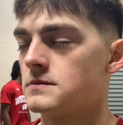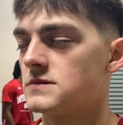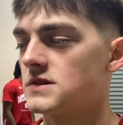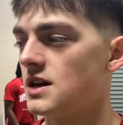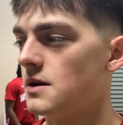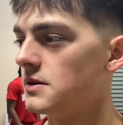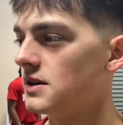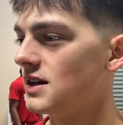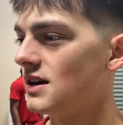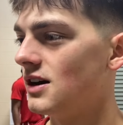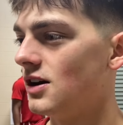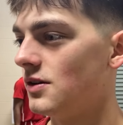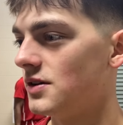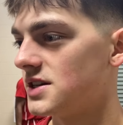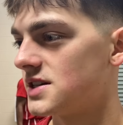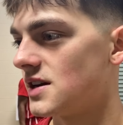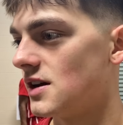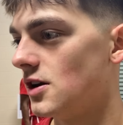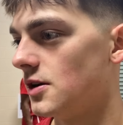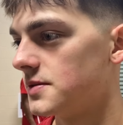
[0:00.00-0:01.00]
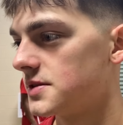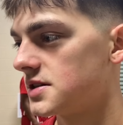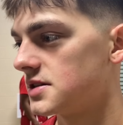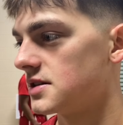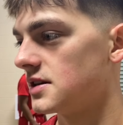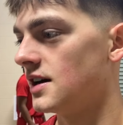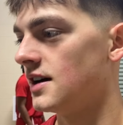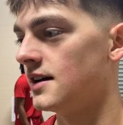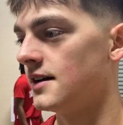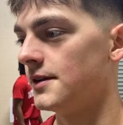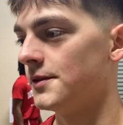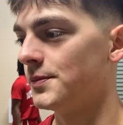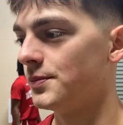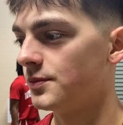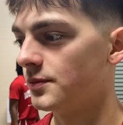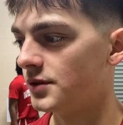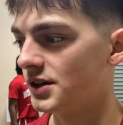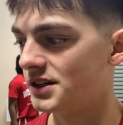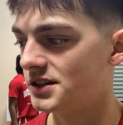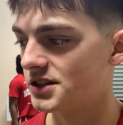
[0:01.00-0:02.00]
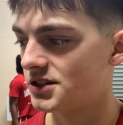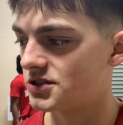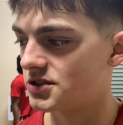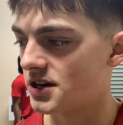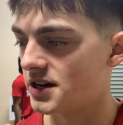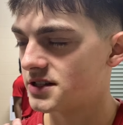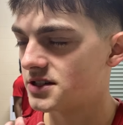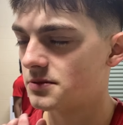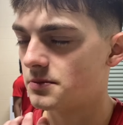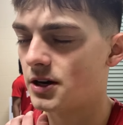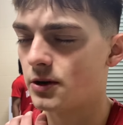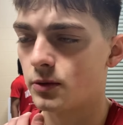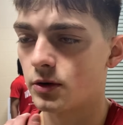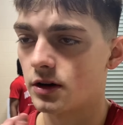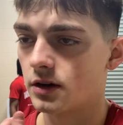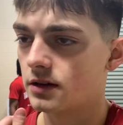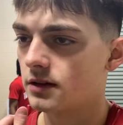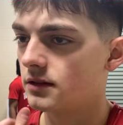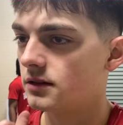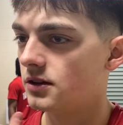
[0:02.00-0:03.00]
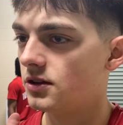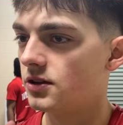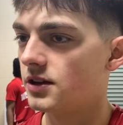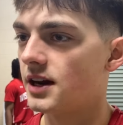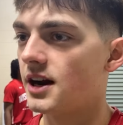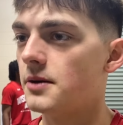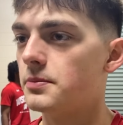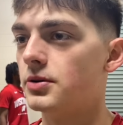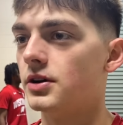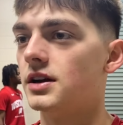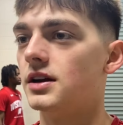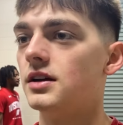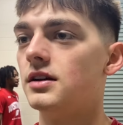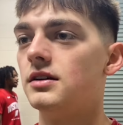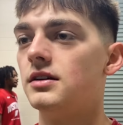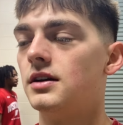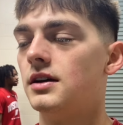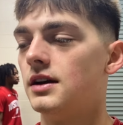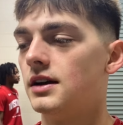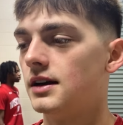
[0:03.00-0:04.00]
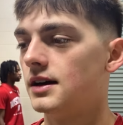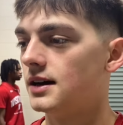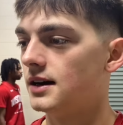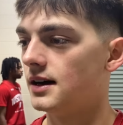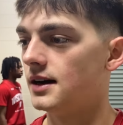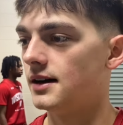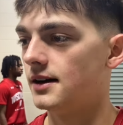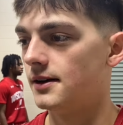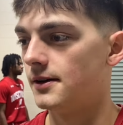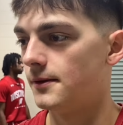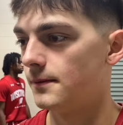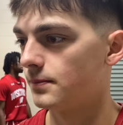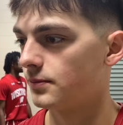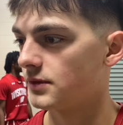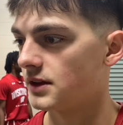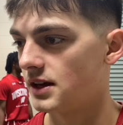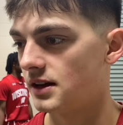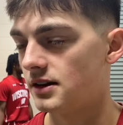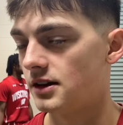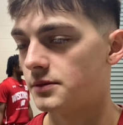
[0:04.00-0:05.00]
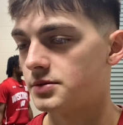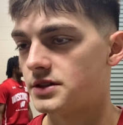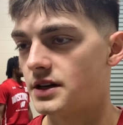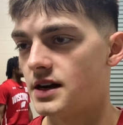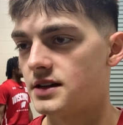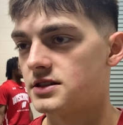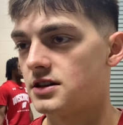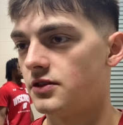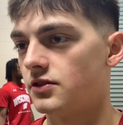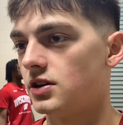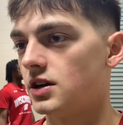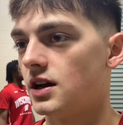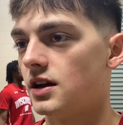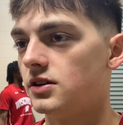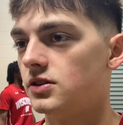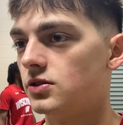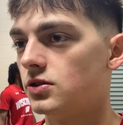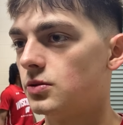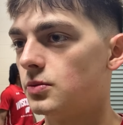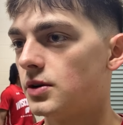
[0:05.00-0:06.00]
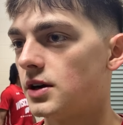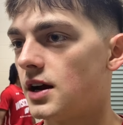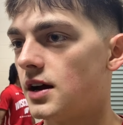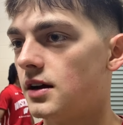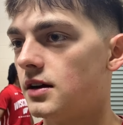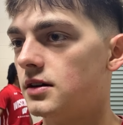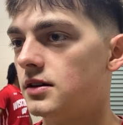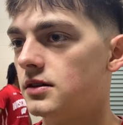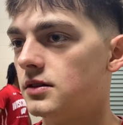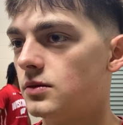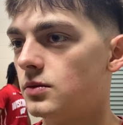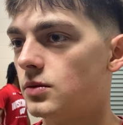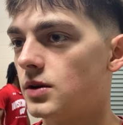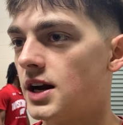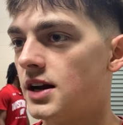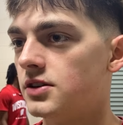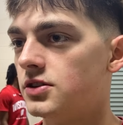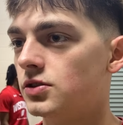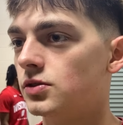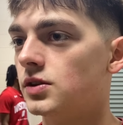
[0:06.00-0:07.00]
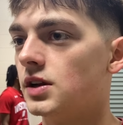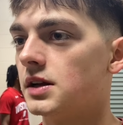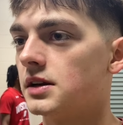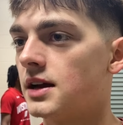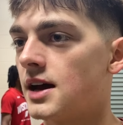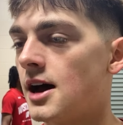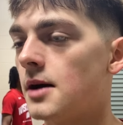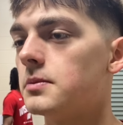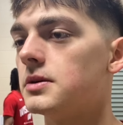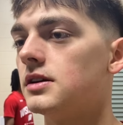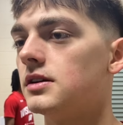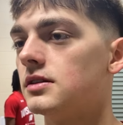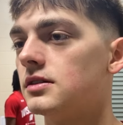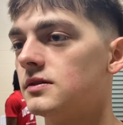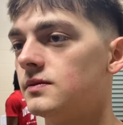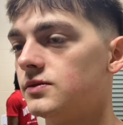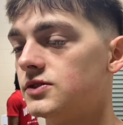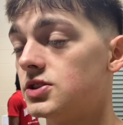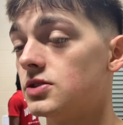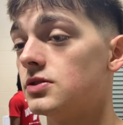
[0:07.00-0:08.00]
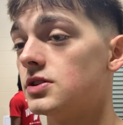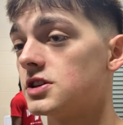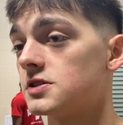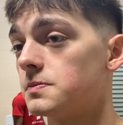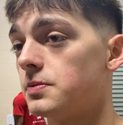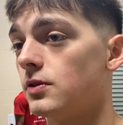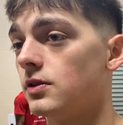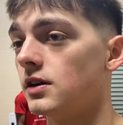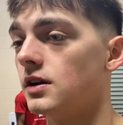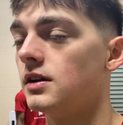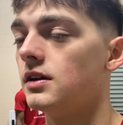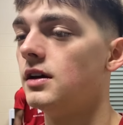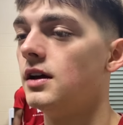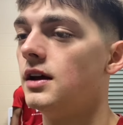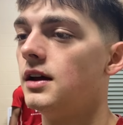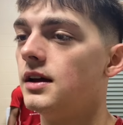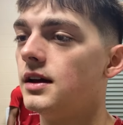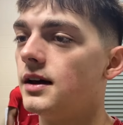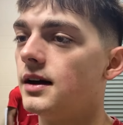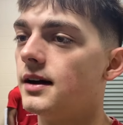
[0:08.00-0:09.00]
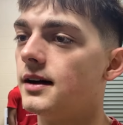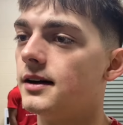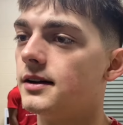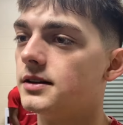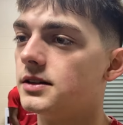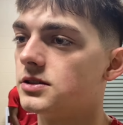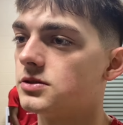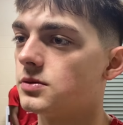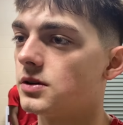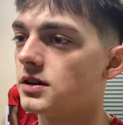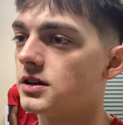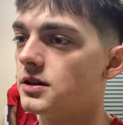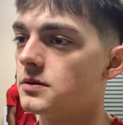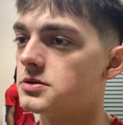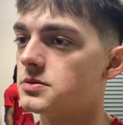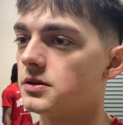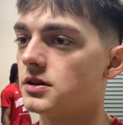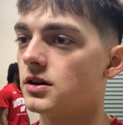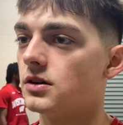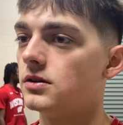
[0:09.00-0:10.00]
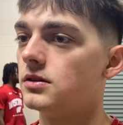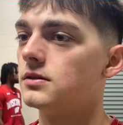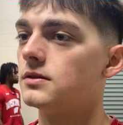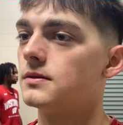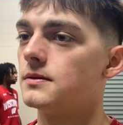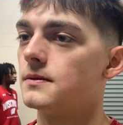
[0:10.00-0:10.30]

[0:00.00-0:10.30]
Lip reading: I mean, that always helps, but just trusting my work, you know, that I put in, getting up shots every day, doing what I do that got me to this point, is what keeps me going.